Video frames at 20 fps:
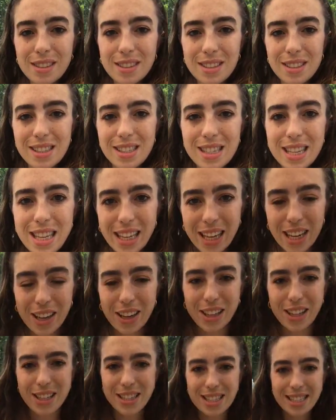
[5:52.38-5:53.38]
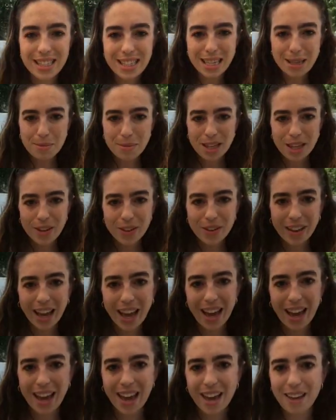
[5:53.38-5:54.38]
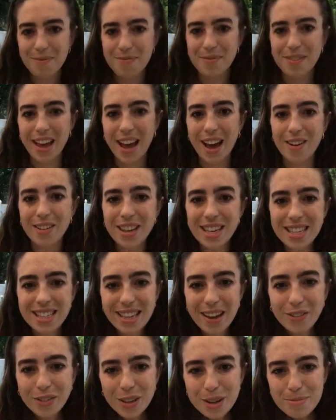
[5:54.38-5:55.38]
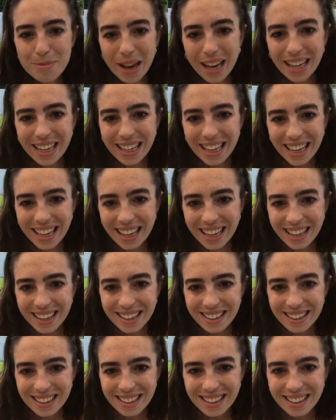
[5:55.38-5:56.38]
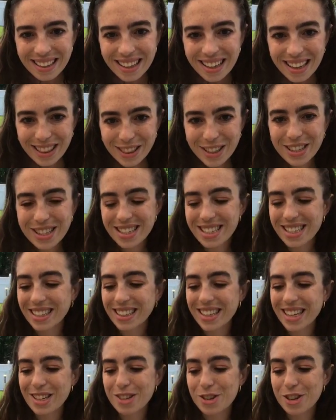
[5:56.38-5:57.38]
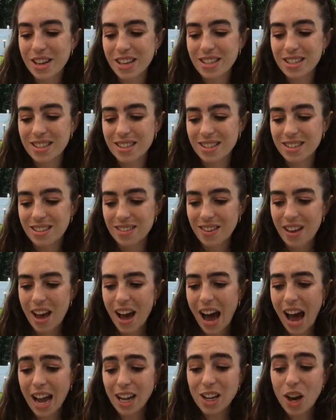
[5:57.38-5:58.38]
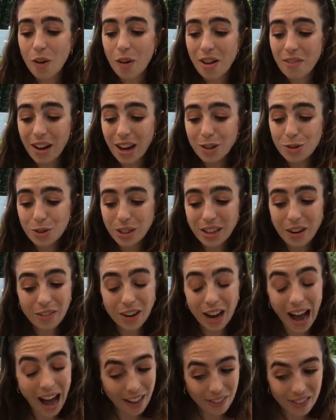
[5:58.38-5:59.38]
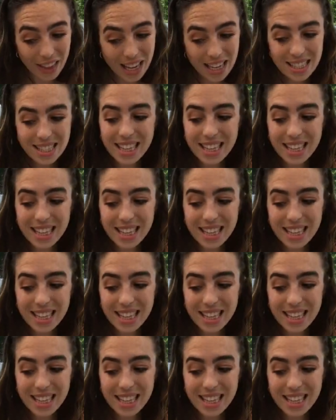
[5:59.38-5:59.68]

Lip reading: Let's see here, can you see me okay? How is everybody? Looks delicious. I know, I've actually never had this.